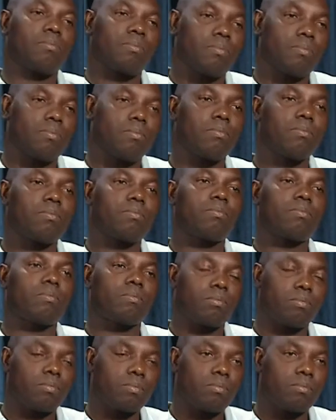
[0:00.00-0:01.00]
invite
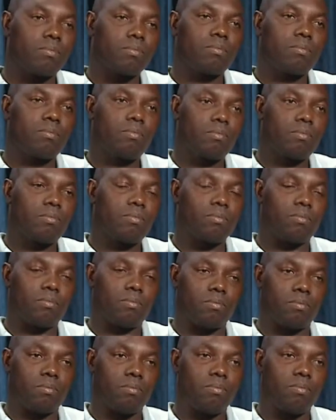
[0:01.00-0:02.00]
people to come in
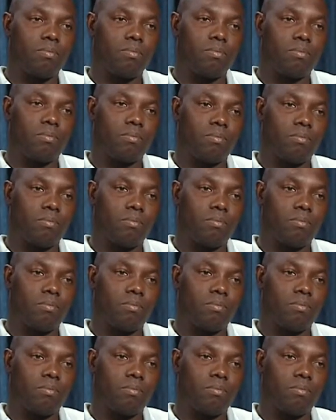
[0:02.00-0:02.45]
so that